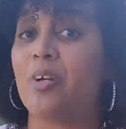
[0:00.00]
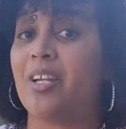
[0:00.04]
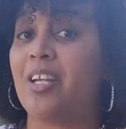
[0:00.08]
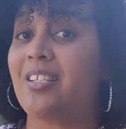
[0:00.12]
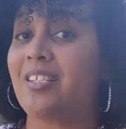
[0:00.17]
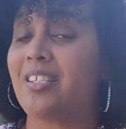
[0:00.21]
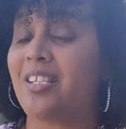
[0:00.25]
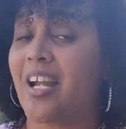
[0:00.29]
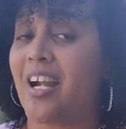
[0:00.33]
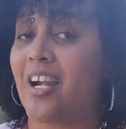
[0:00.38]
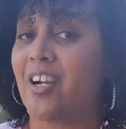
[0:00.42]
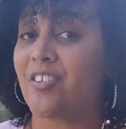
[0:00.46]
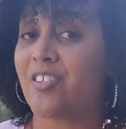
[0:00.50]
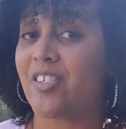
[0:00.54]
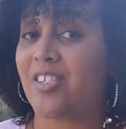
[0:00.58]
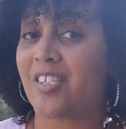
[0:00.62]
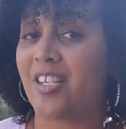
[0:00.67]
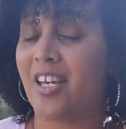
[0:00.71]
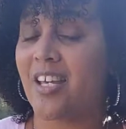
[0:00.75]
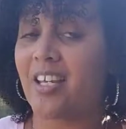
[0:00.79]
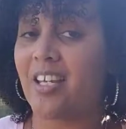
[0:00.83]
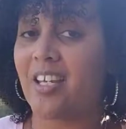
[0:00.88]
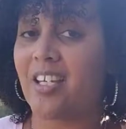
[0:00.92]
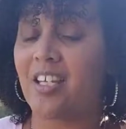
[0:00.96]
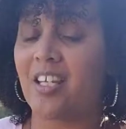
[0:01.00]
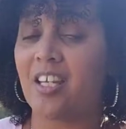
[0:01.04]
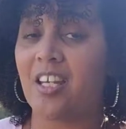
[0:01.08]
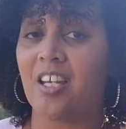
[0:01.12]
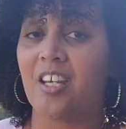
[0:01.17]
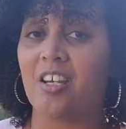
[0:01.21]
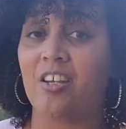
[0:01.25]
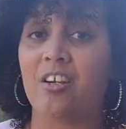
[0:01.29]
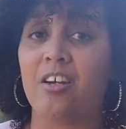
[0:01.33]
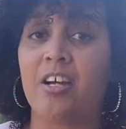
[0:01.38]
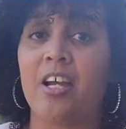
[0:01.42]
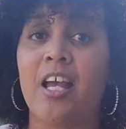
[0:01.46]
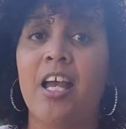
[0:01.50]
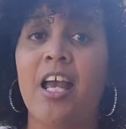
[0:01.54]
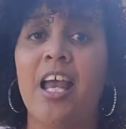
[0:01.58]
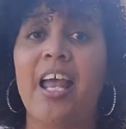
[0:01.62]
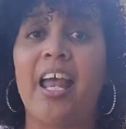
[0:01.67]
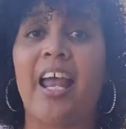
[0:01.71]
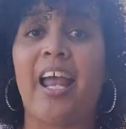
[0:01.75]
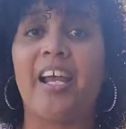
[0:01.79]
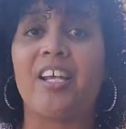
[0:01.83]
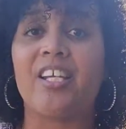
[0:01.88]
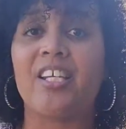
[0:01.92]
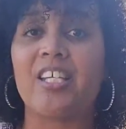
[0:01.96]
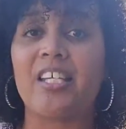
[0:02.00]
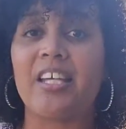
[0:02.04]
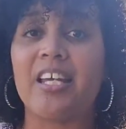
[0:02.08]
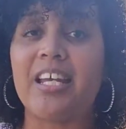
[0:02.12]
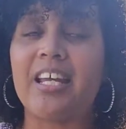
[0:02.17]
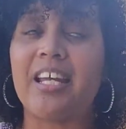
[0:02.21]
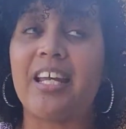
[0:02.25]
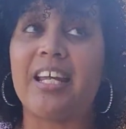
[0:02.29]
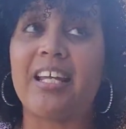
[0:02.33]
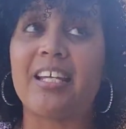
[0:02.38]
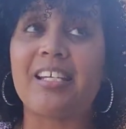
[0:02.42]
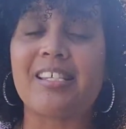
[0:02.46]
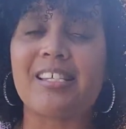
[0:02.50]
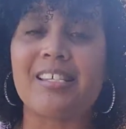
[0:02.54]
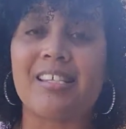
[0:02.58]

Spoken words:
into our second year and she is